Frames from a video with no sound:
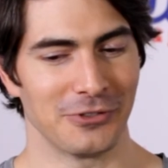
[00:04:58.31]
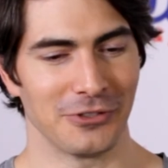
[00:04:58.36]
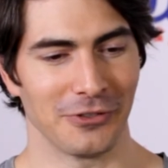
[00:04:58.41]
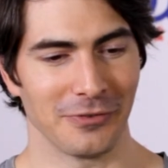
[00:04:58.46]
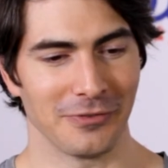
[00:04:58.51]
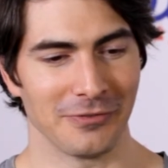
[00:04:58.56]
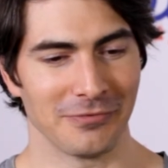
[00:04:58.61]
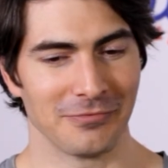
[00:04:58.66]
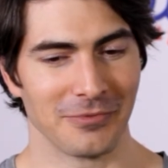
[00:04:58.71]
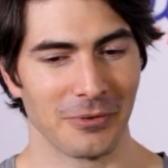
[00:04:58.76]

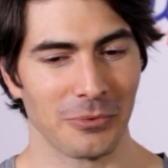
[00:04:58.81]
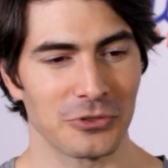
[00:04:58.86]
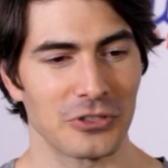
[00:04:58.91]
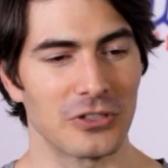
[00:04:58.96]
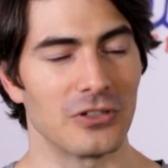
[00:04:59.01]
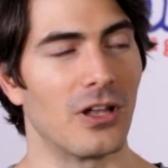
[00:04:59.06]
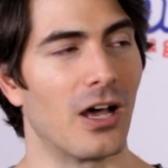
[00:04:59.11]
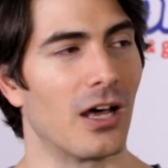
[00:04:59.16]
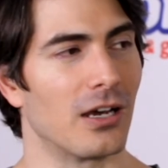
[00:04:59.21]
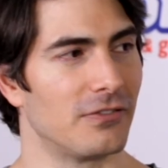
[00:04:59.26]
So it was
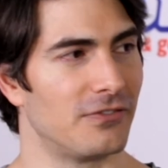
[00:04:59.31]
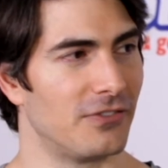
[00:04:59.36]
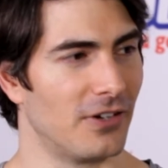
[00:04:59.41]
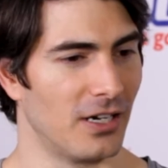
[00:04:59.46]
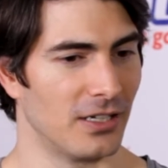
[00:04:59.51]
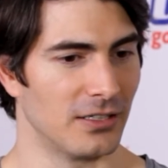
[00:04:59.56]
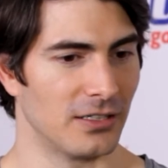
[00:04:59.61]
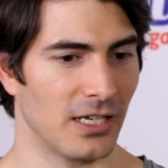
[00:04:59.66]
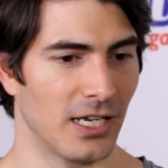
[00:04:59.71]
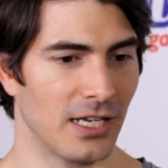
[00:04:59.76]
a lot of
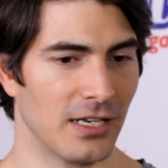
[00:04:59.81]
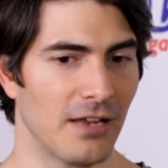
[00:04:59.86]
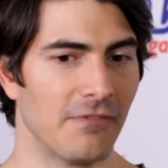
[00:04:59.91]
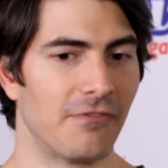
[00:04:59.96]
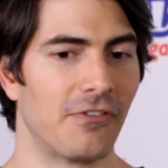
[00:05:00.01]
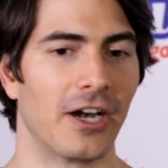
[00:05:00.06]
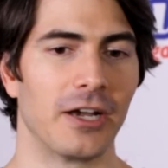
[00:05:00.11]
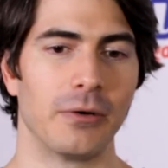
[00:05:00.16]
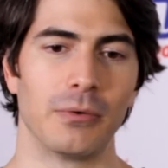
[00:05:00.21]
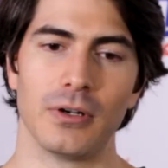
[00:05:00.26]
fun,
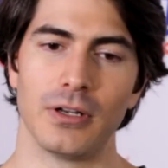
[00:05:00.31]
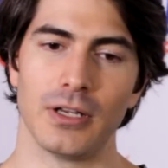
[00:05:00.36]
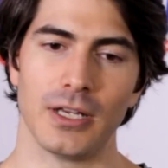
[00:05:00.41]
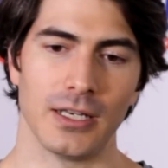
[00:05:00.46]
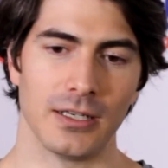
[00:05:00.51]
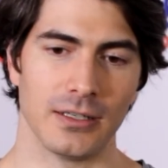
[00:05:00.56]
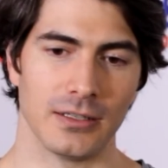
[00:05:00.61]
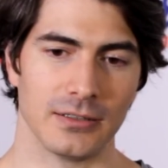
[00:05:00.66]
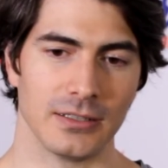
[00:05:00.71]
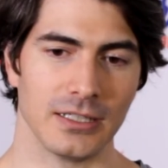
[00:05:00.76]

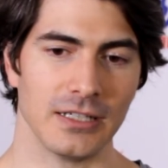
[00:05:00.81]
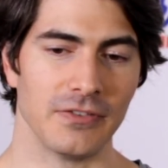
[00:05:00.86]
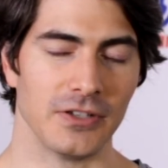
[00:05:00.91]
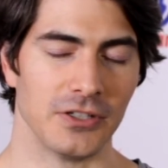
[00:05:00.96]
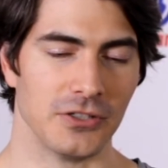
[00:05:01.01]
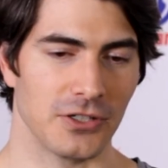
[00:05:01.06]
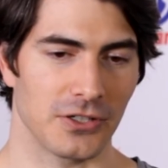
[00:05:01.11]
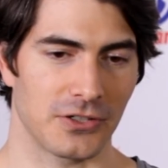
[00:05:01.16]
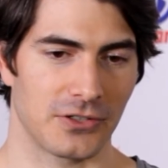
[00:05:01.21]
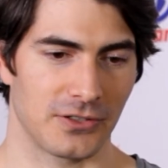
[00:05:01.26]
and
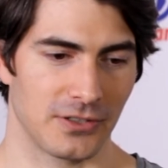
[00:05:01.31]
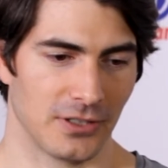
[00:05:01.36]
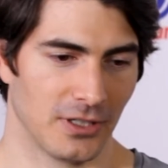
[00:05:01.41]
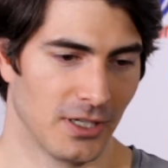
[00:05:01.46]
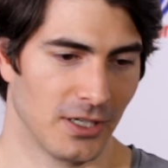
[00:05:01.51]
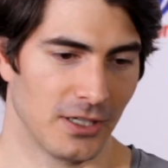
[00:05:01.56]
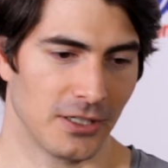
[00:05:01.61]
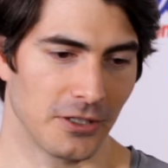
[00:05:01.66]
even just